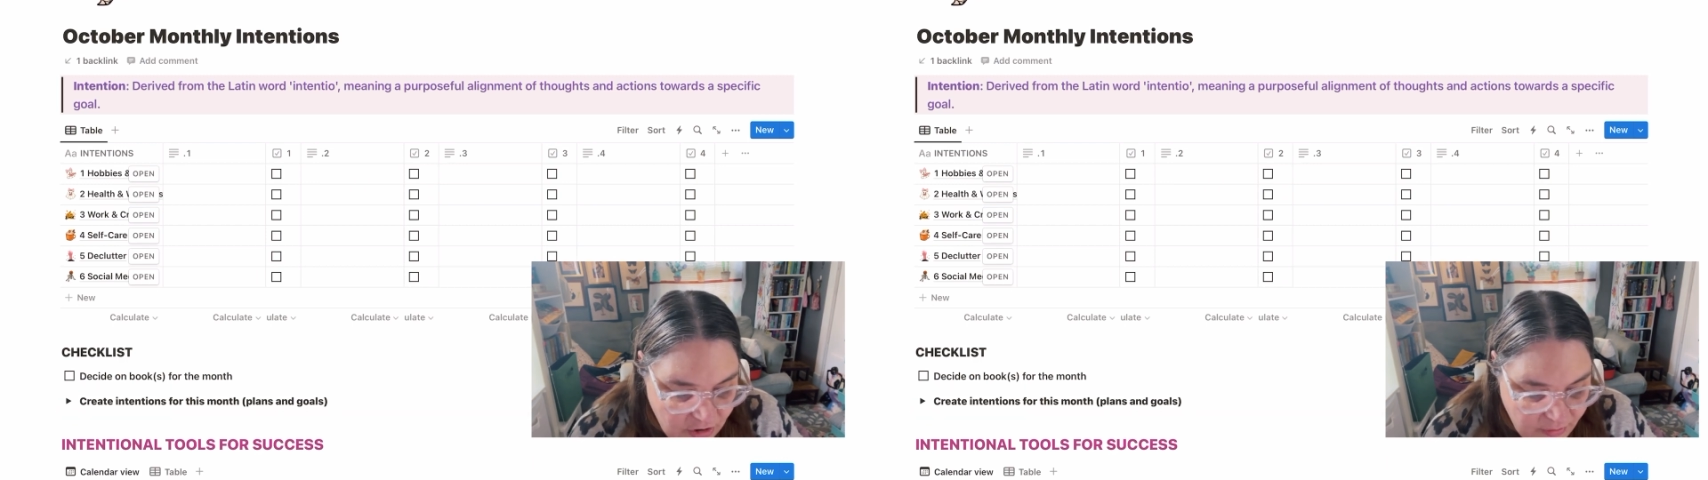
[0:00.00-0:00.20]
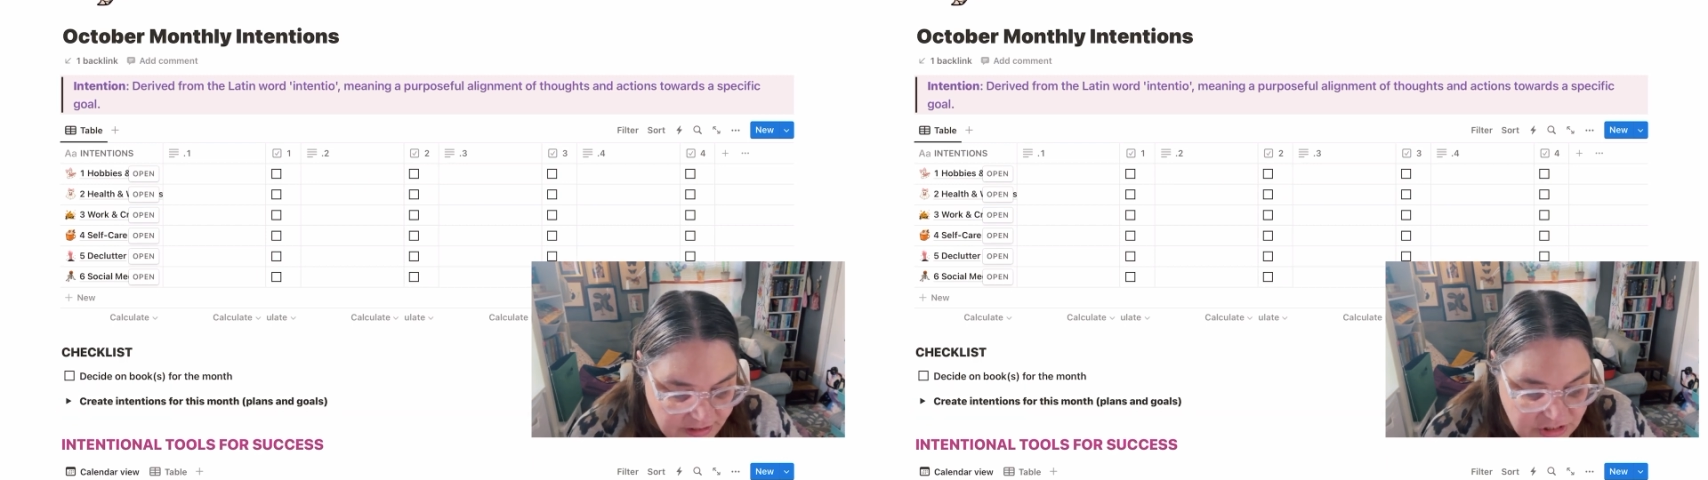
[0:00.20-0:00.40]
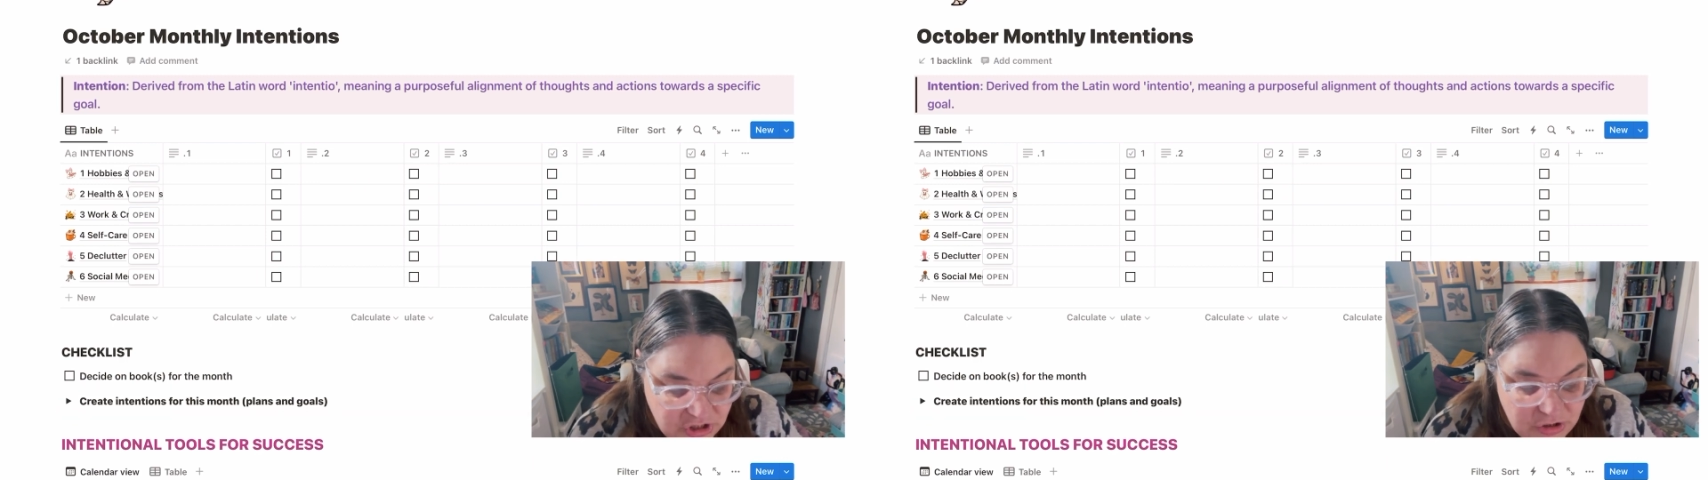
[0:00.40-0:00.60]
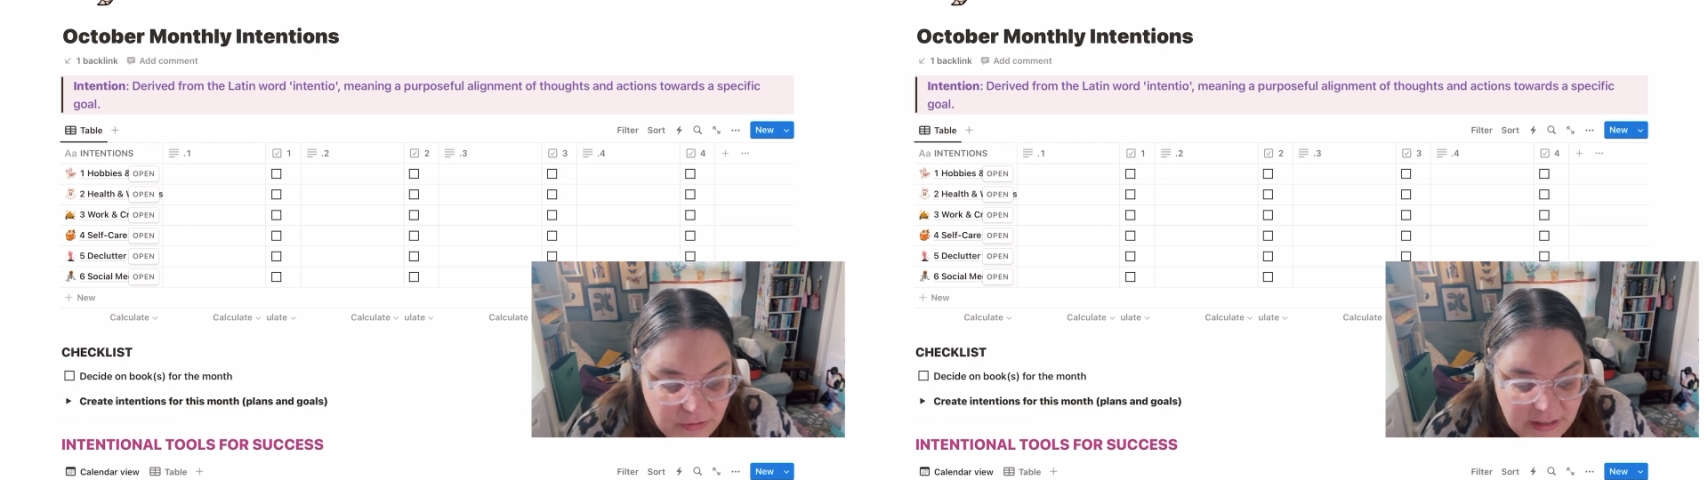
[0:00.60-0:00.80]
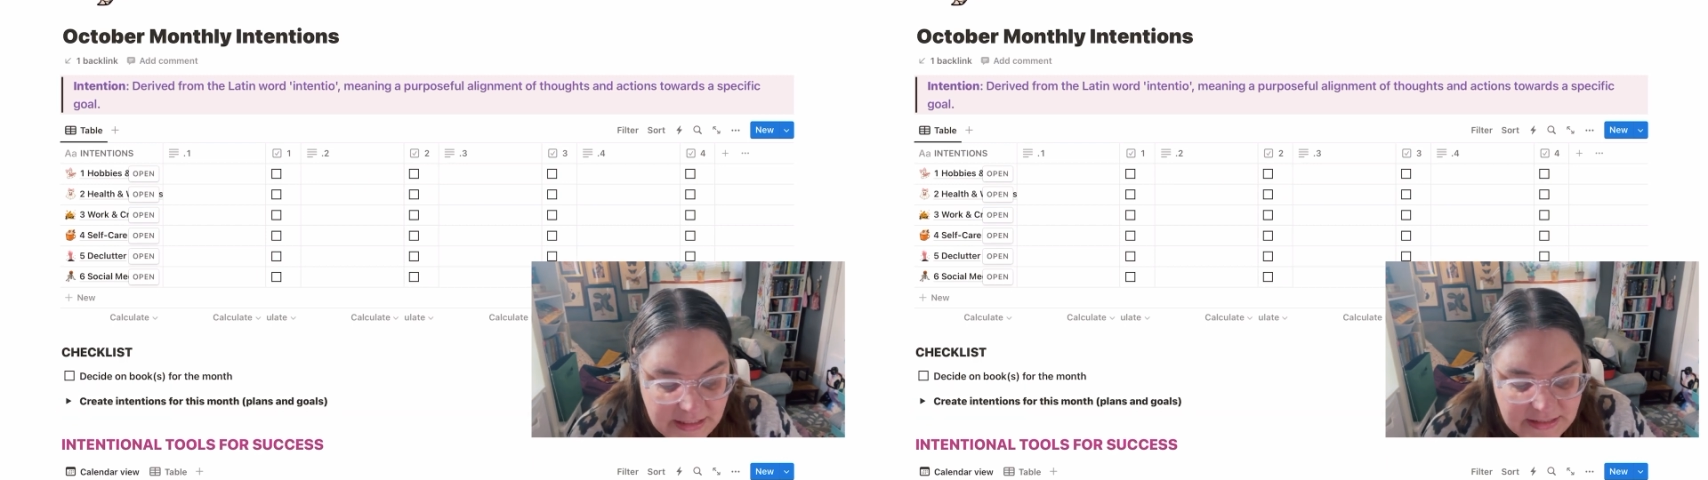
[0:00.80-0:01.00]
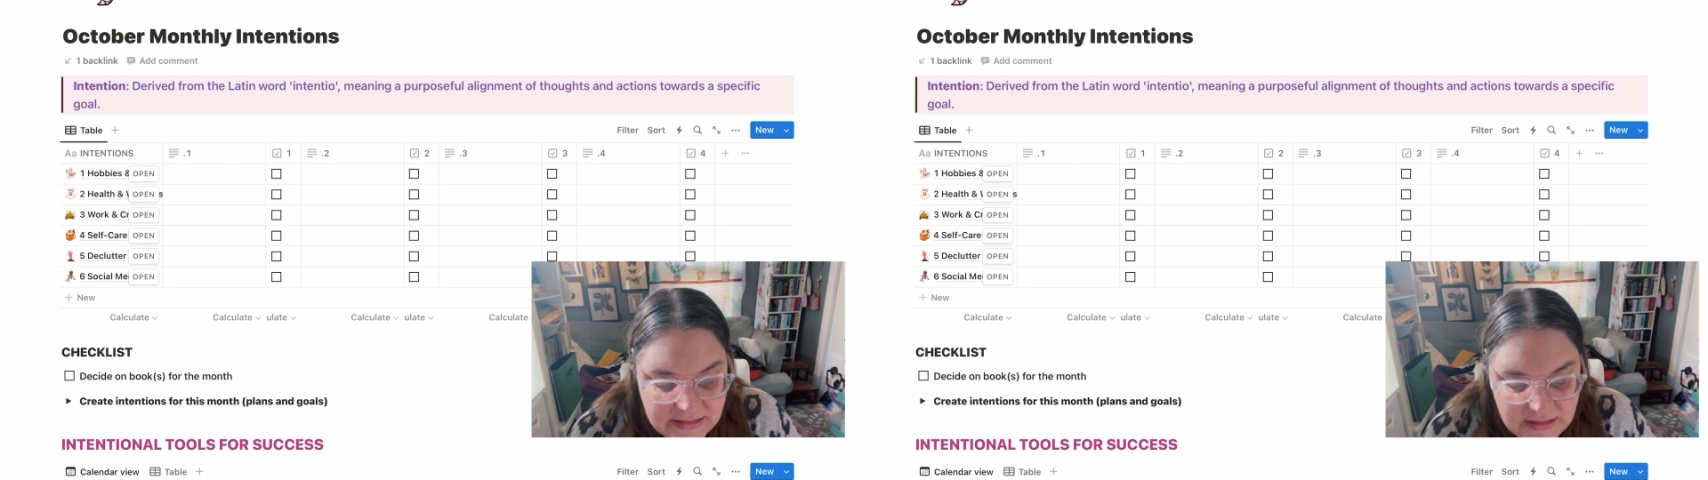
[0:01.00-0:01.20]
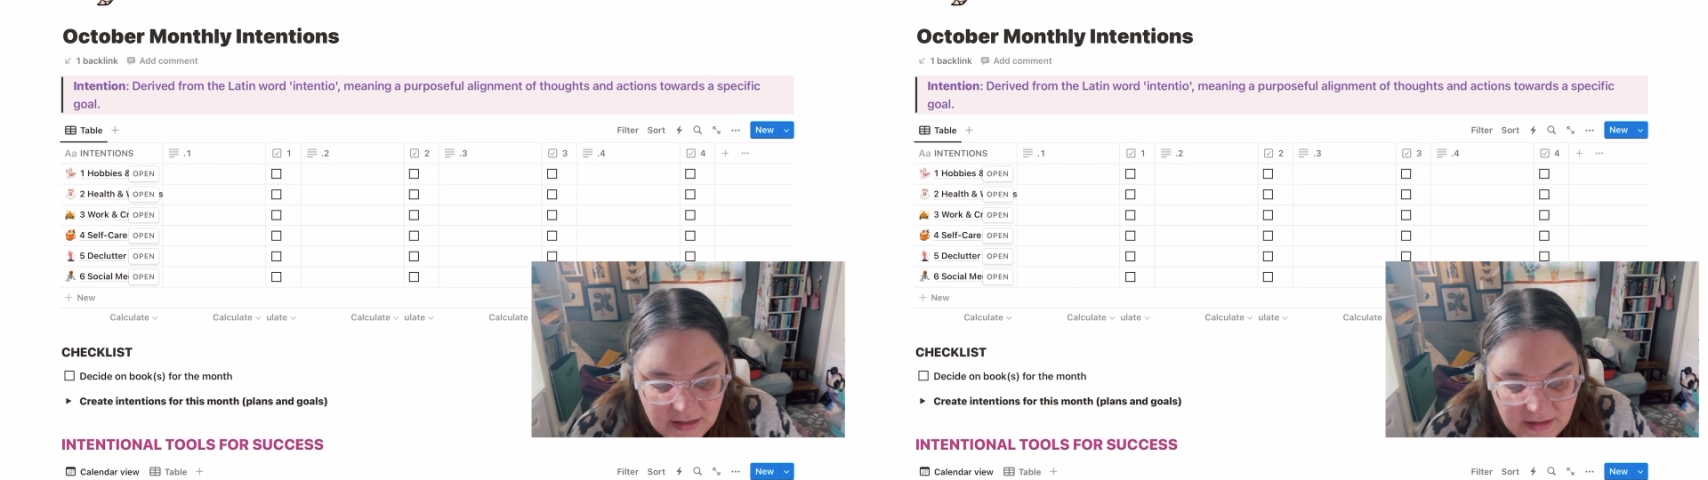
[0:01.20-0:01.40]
going to do is